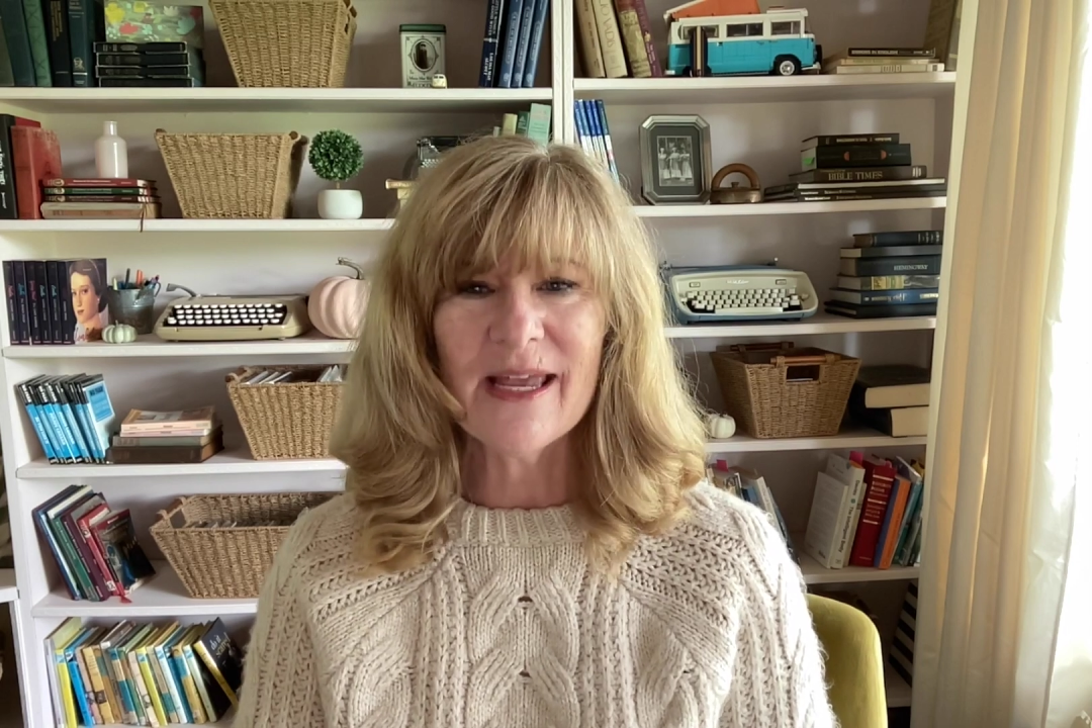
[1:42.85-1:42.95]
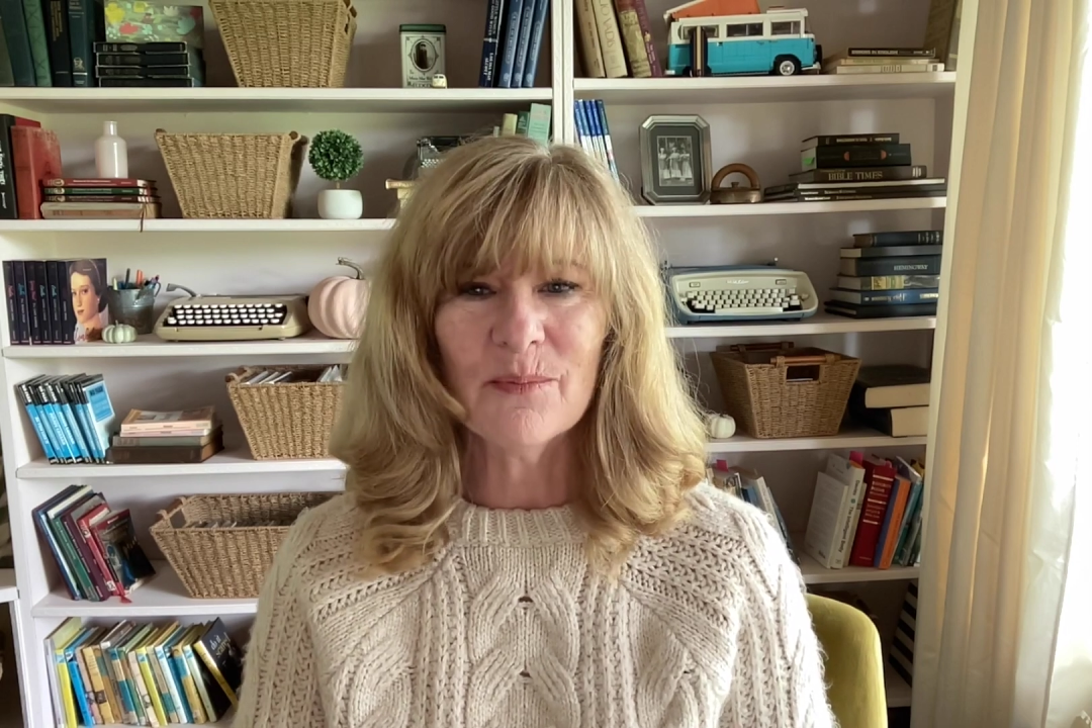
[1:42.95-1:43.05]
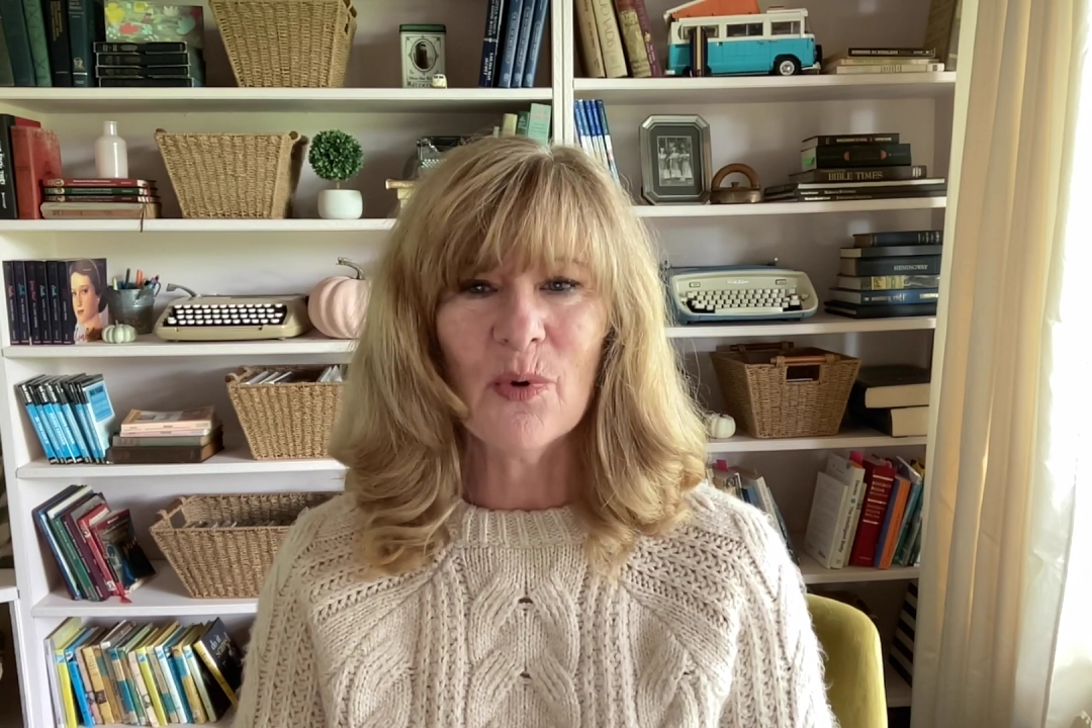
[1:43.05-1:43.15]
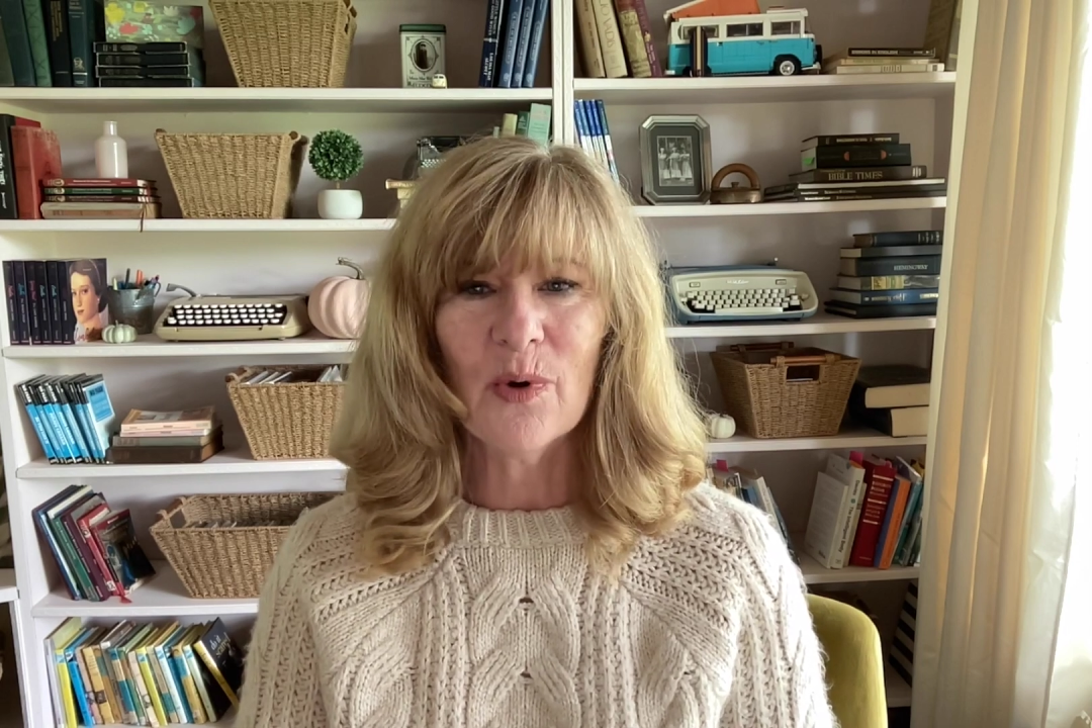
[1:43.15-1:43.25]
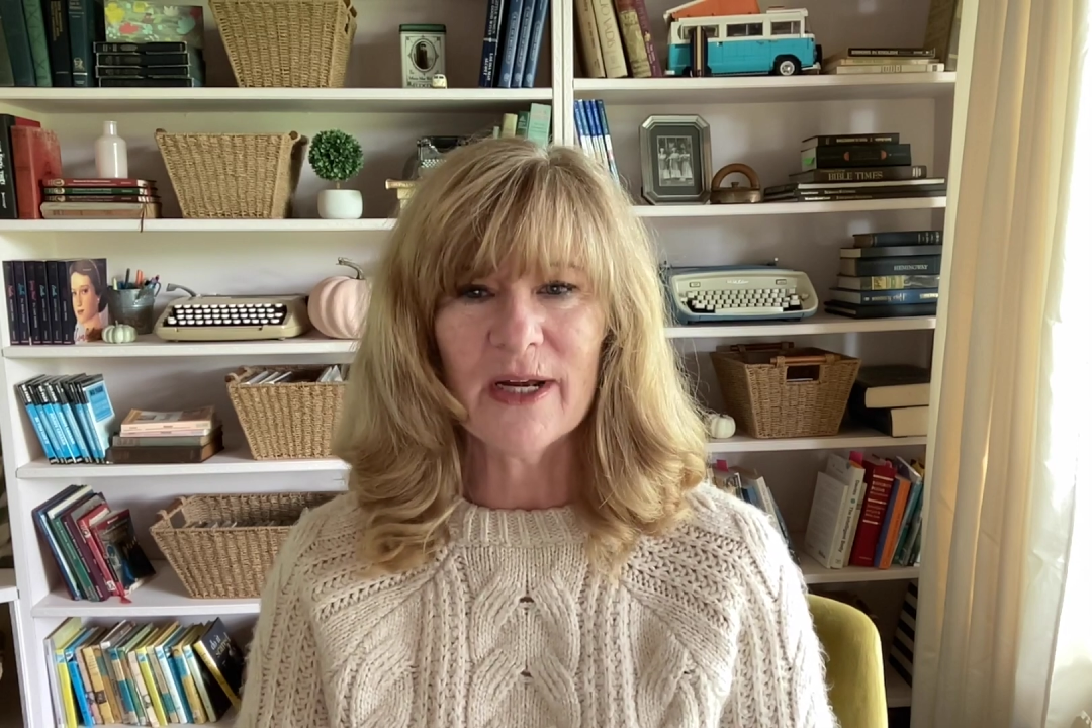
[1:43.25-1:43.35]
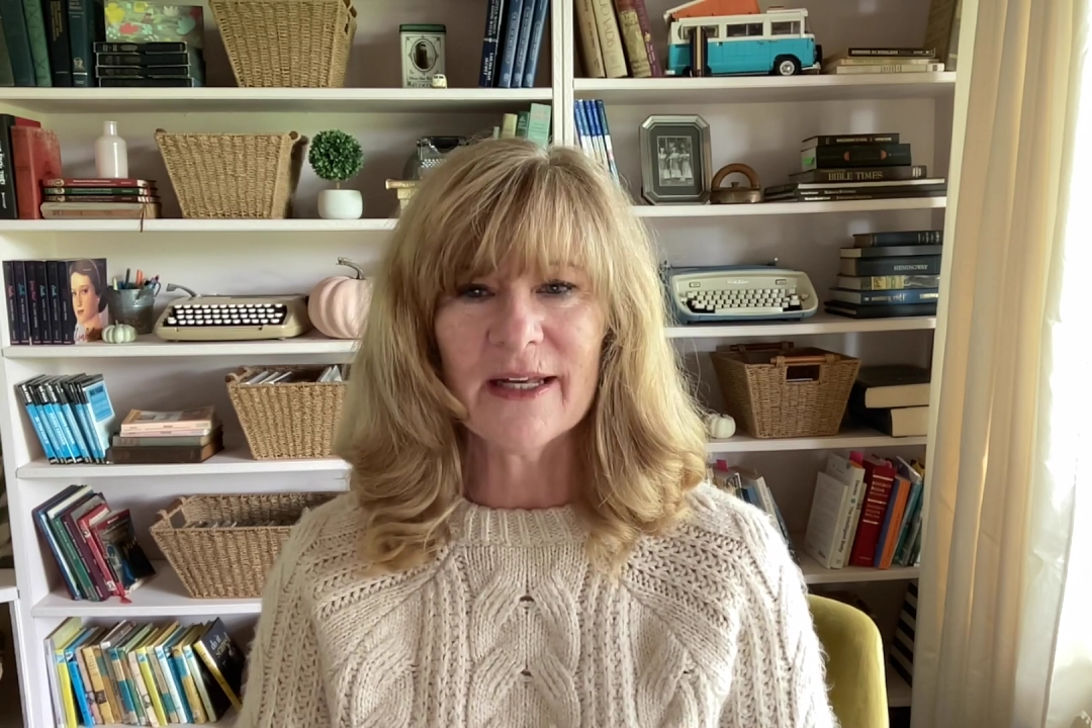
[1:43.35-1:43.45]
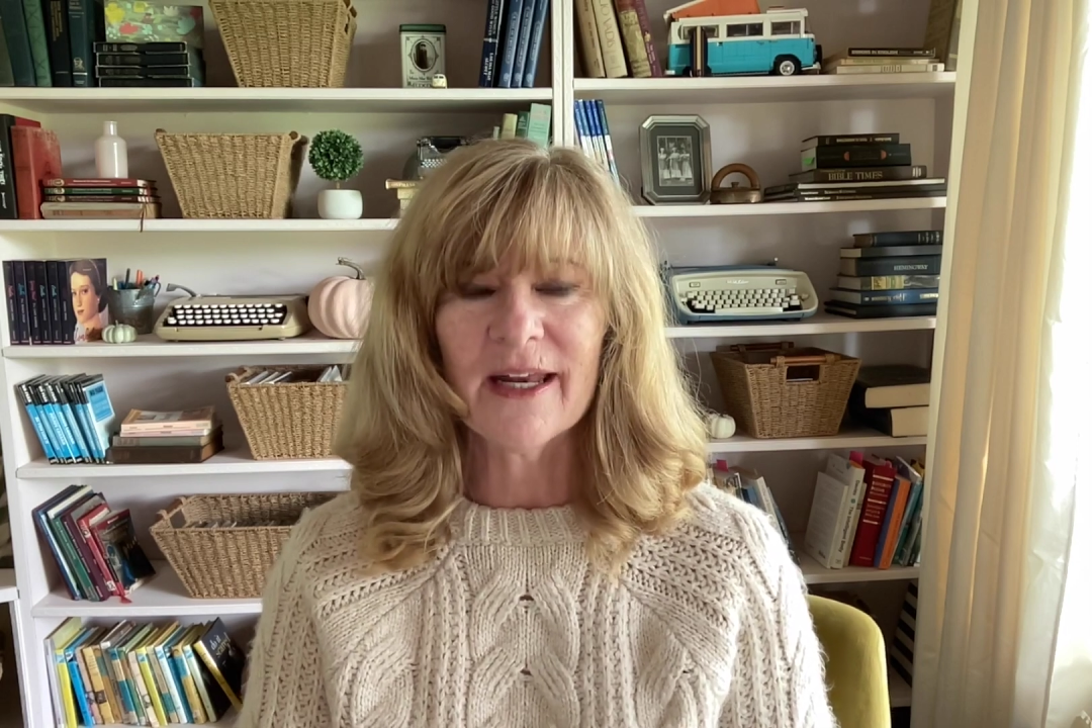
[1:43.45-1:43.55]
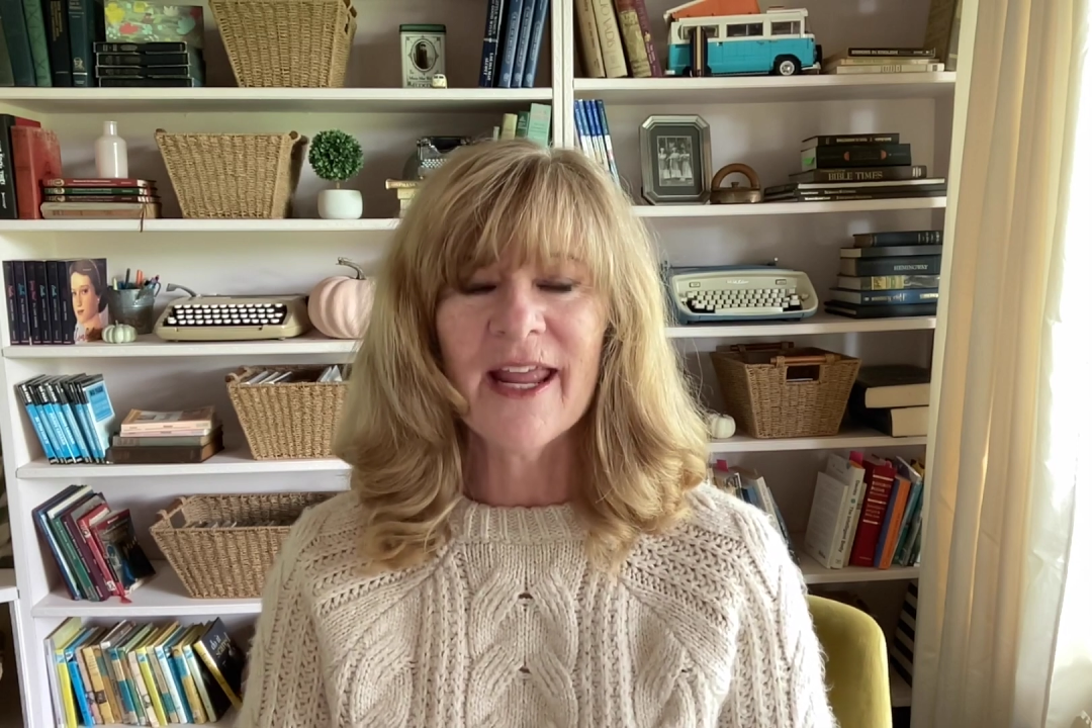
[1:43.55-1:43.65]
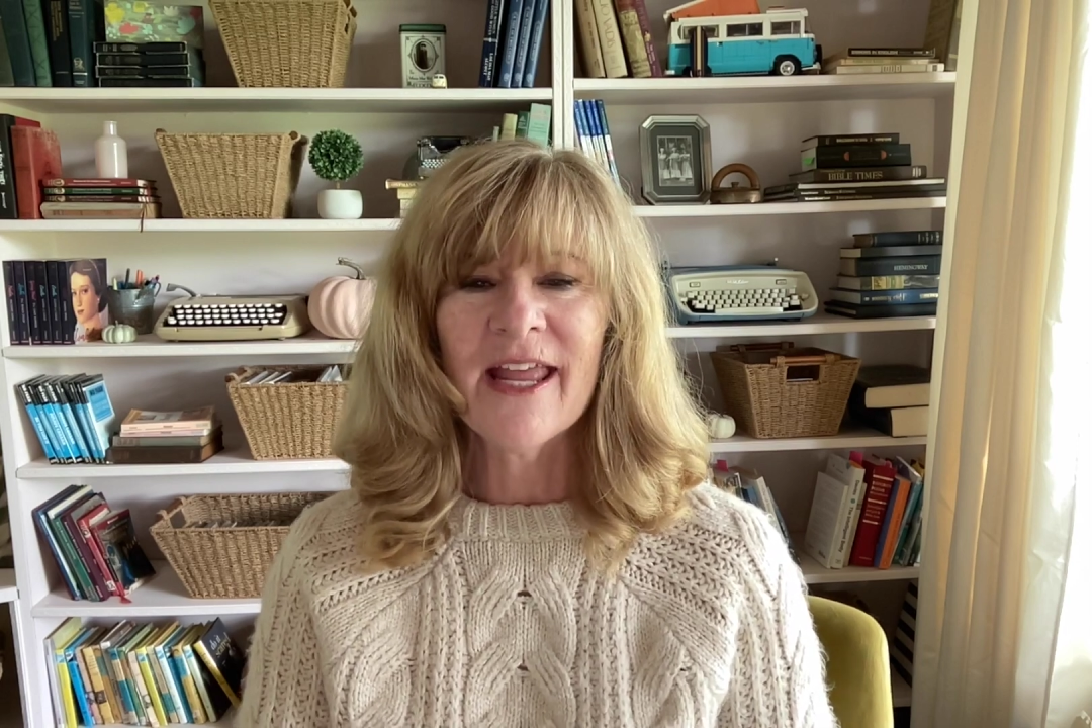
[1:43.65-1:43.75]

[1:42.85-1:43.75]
important.